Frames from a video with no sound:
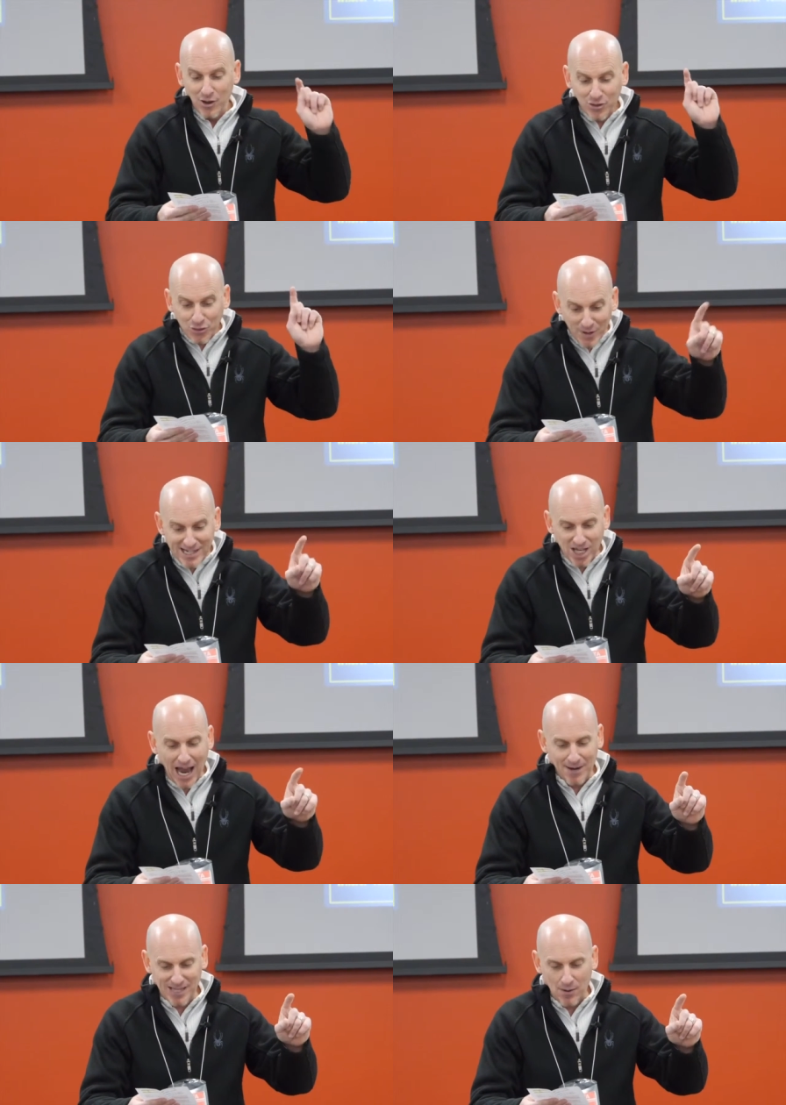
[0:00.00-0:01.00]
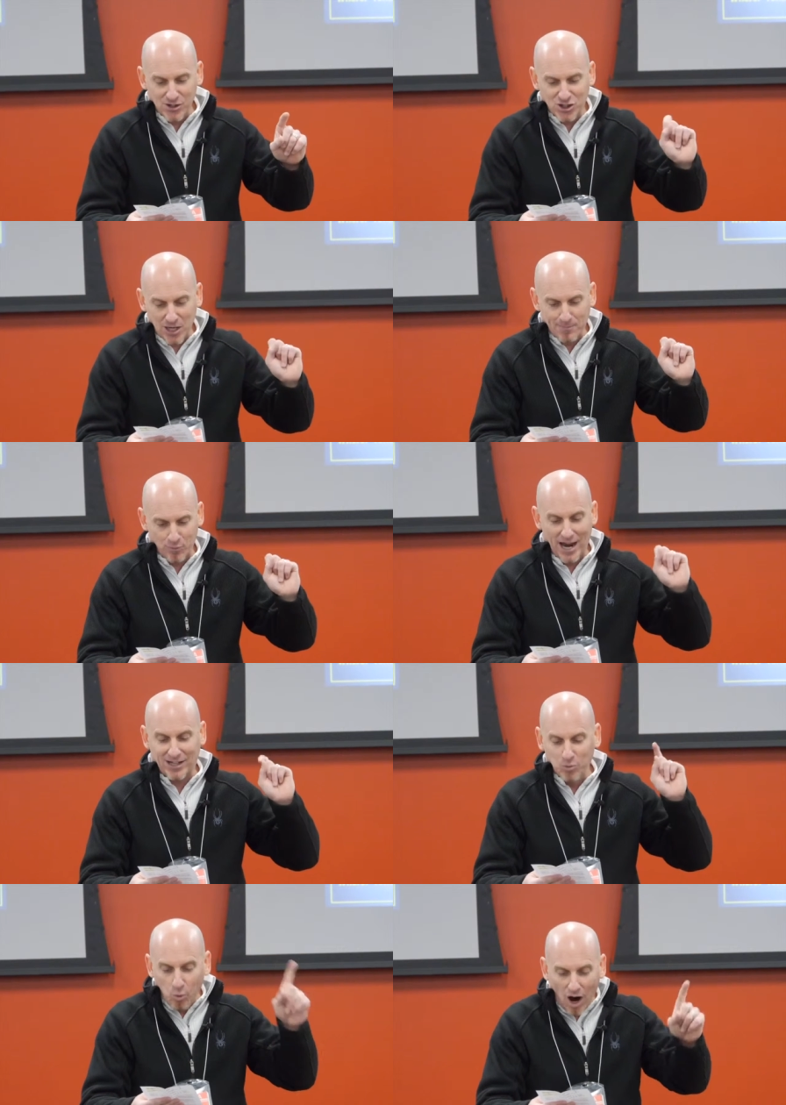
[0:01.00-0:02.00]
Three times I was
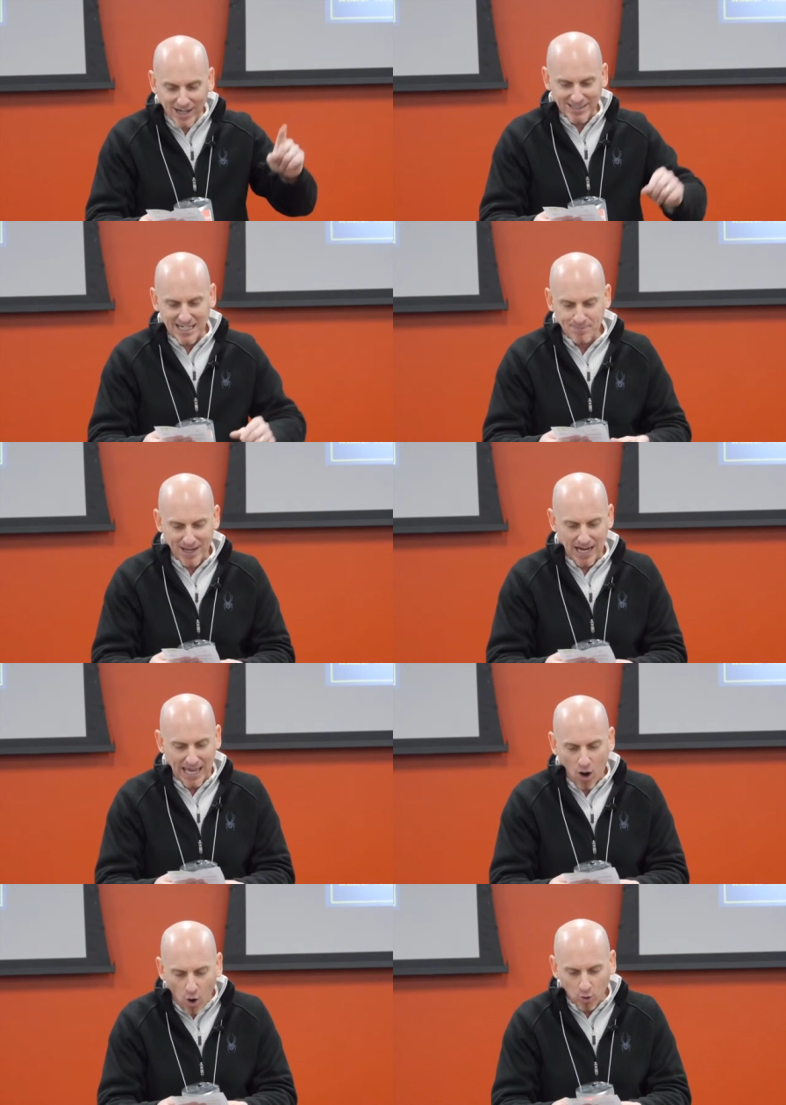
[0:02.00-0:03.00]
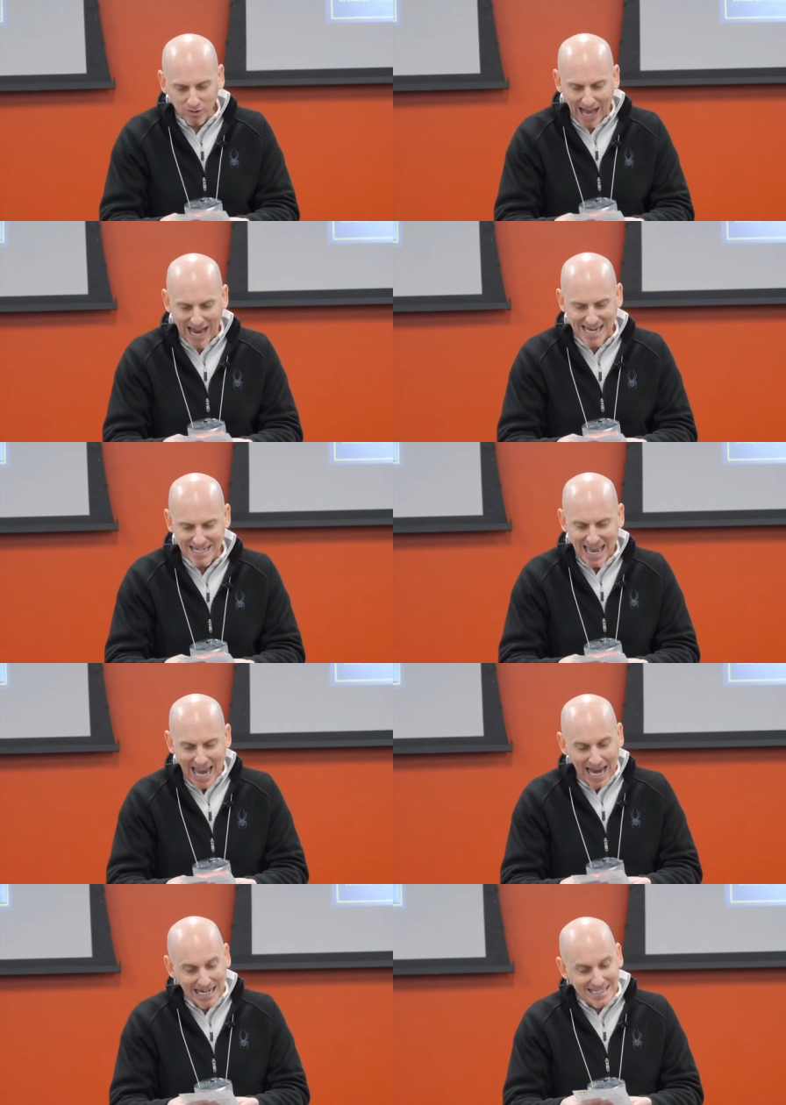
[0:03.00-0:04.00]
shipwrecked. Once I spent a whole night
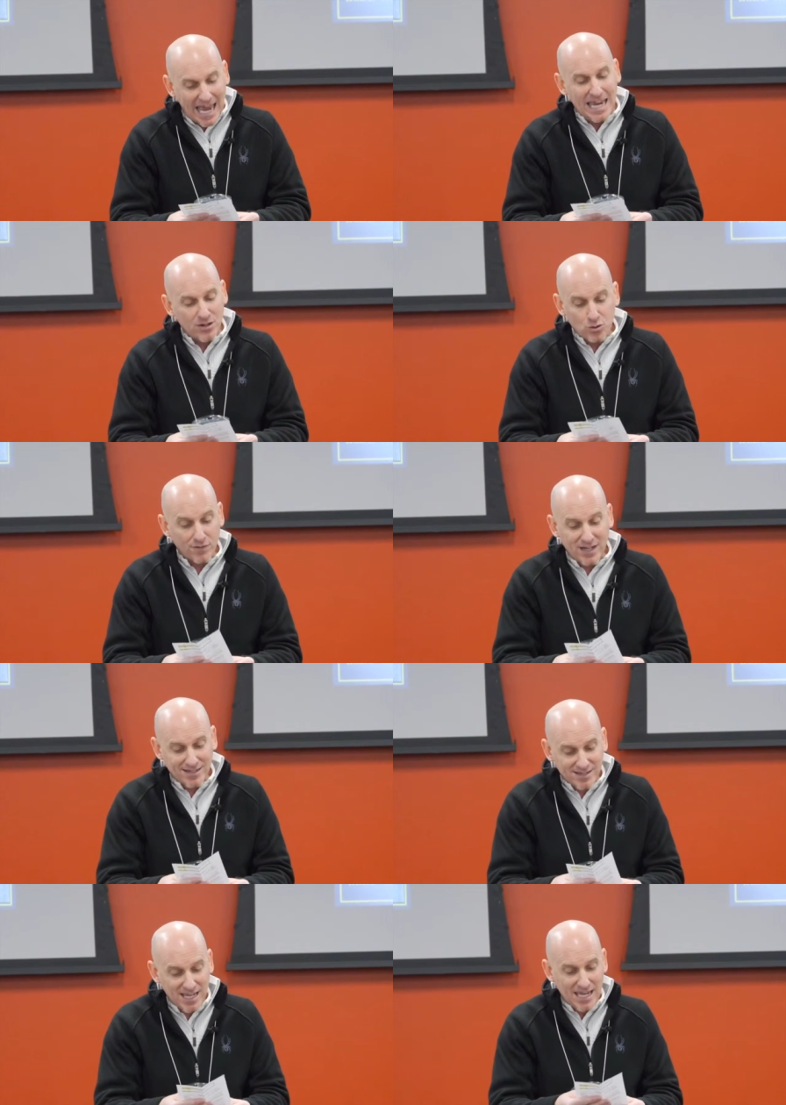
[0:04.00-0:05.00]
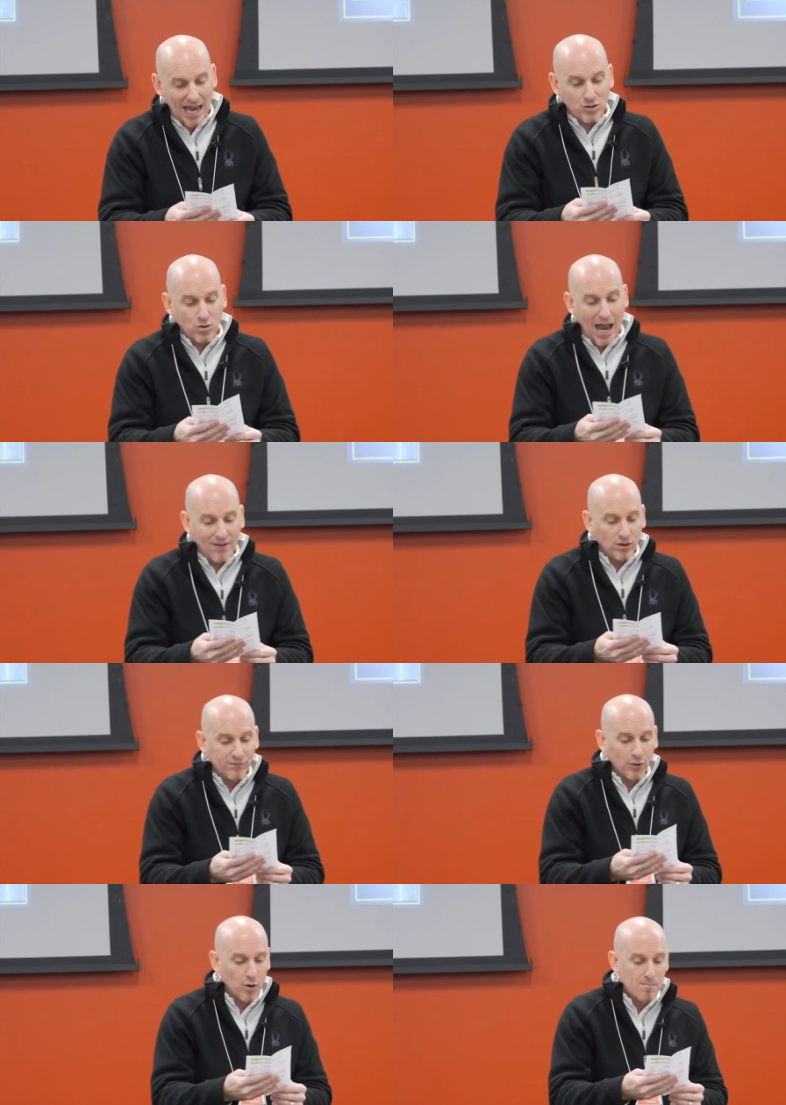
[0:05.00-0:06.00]
and a day adrift at sea. I
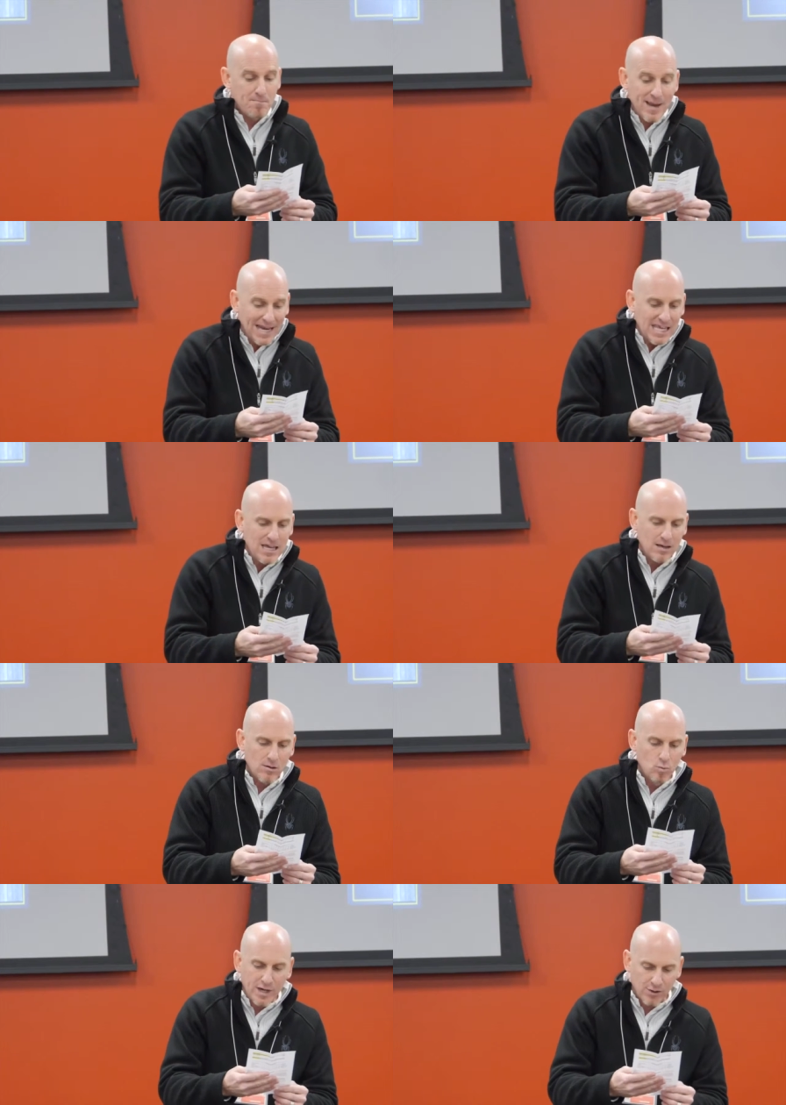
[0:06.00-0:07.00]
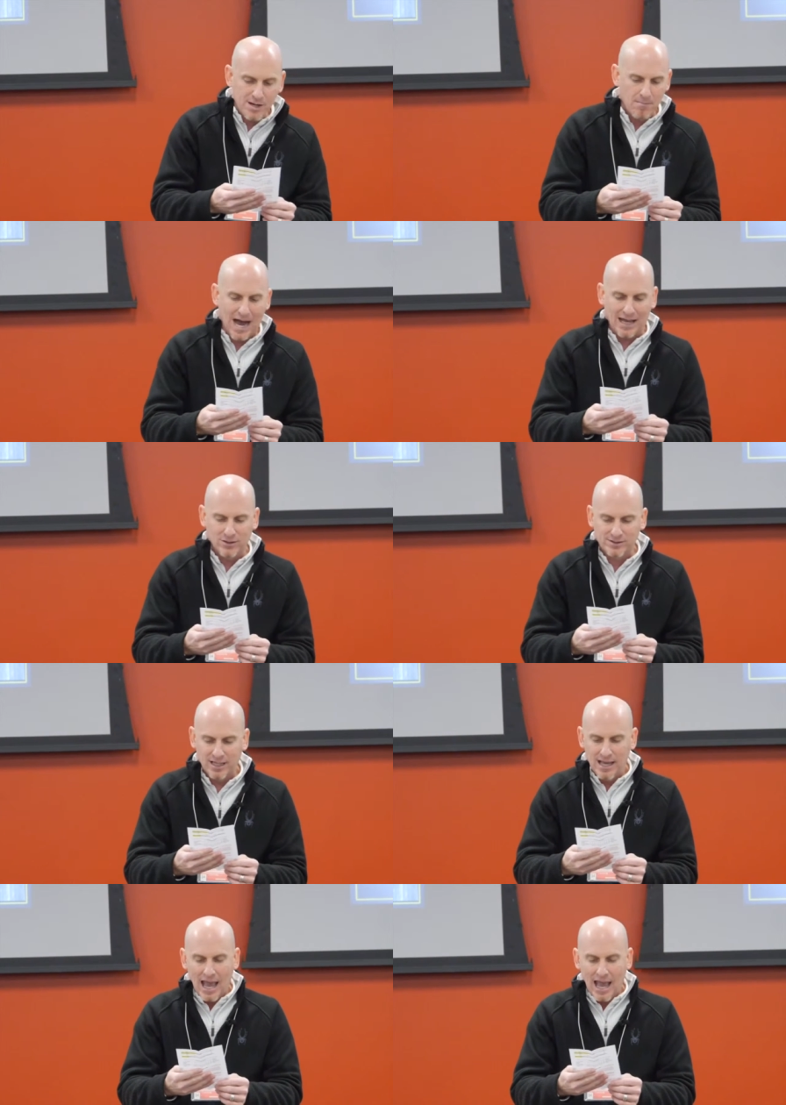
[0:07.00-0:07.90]
traveled for many weary miles.